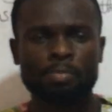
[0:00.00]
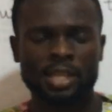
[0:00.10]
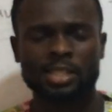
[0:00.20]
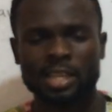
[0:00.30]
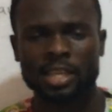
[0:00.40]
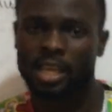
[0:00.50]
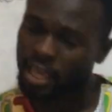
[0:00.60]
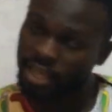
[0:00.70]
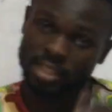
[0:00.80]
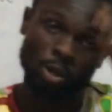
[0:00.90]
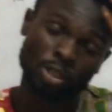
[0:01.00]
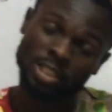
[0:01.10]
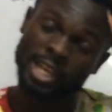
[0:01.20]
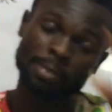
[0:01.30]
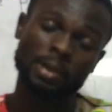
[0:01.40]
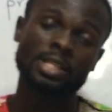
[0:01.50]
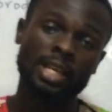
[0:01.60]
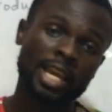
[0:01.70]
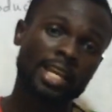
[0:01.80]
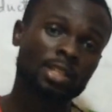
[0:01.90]
Basic 8 or take
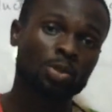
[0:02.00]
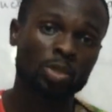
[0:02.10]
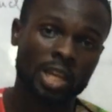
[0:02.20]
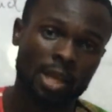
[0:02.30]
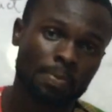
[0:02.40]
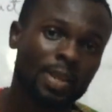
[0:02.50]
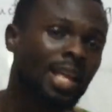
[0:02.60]
Basic 8 today.